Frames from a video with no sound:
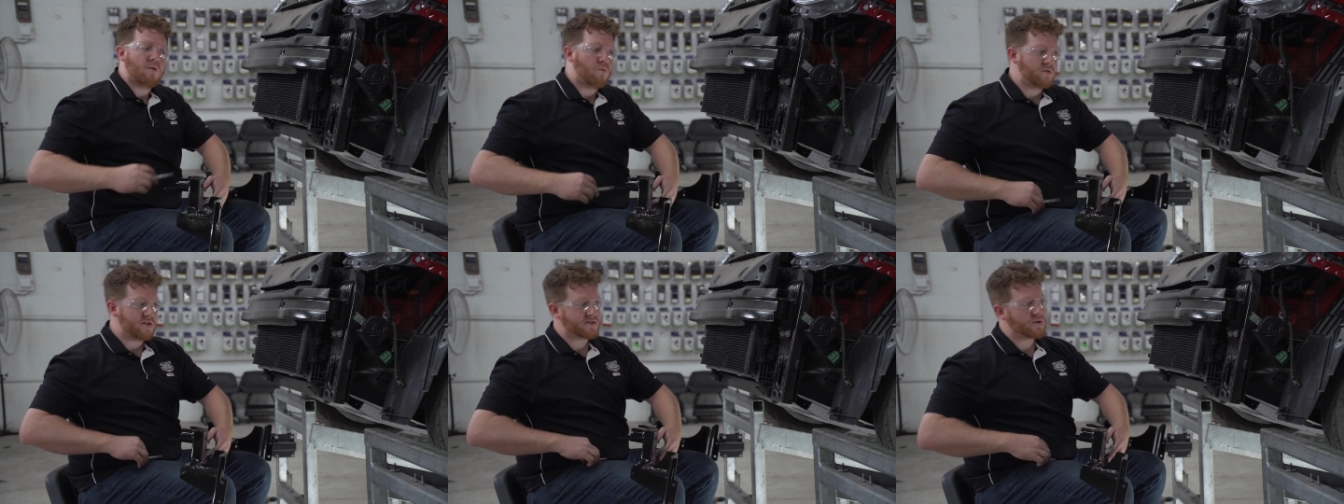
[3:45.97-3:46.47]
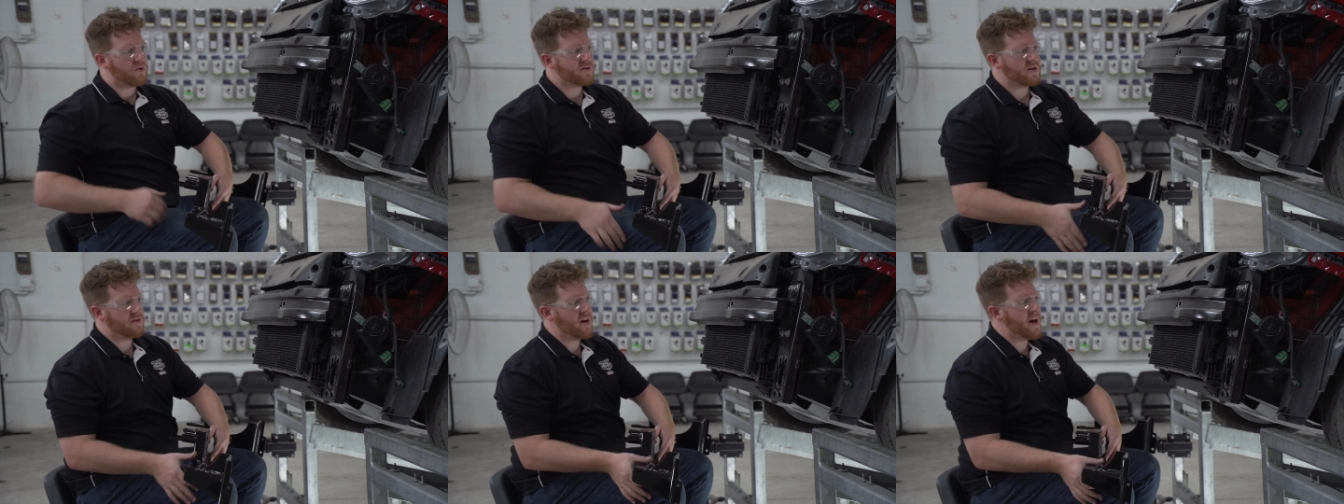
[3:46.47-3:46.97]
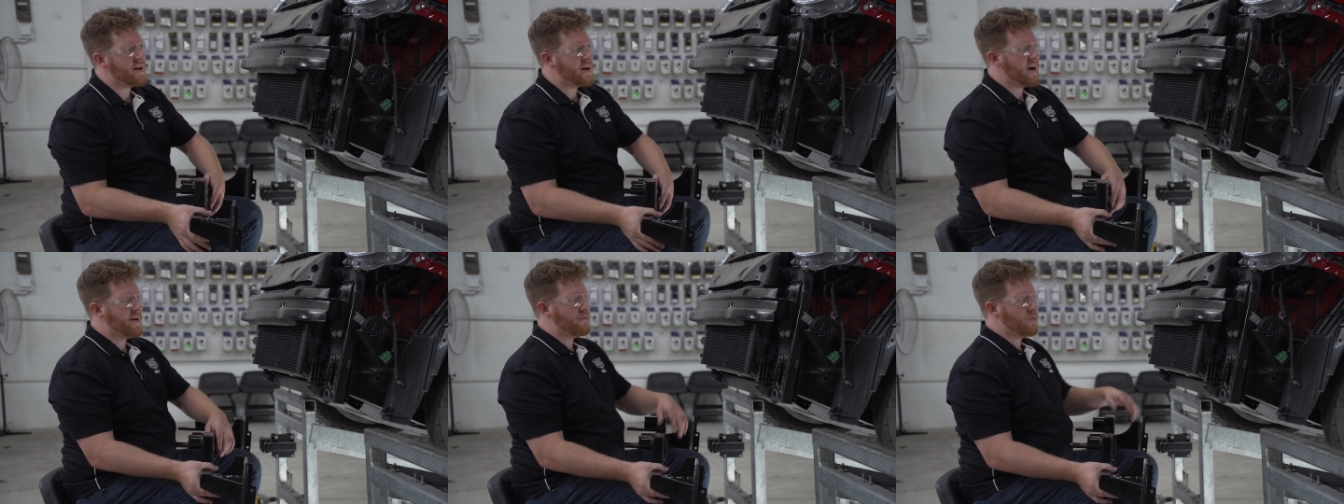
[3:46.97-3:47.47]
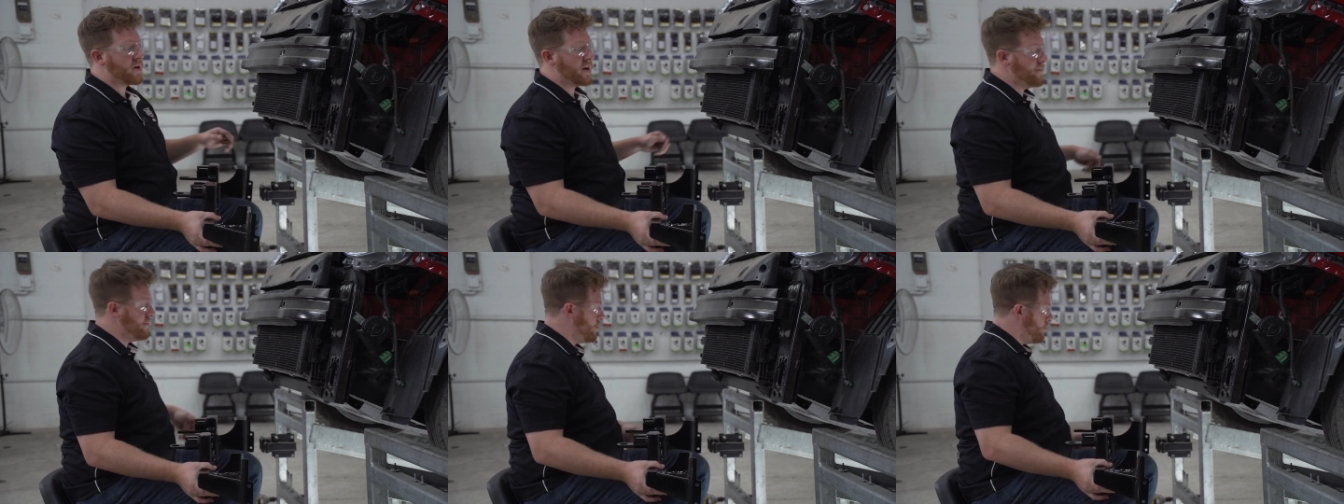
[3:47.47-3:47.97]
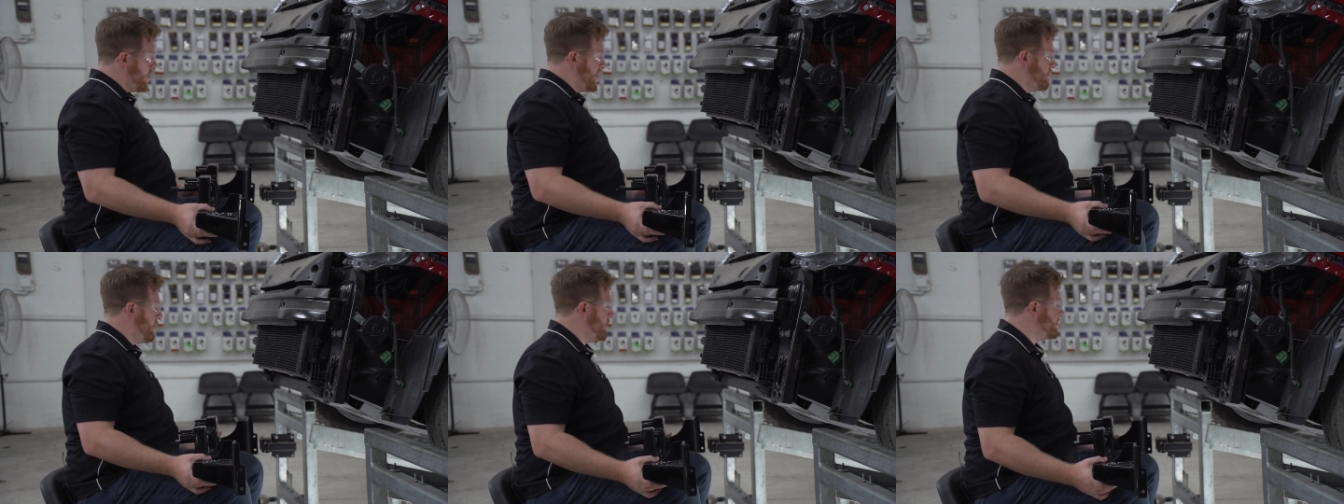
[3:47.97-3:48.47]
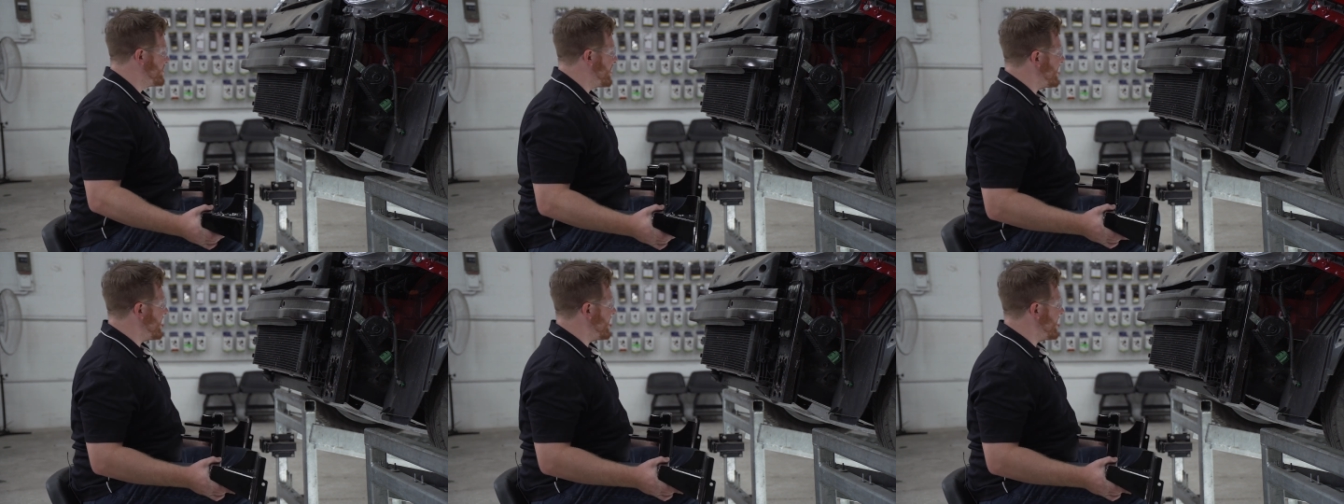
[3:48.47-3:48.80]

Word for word: We're just going to line it up, and we're going to put one bolt on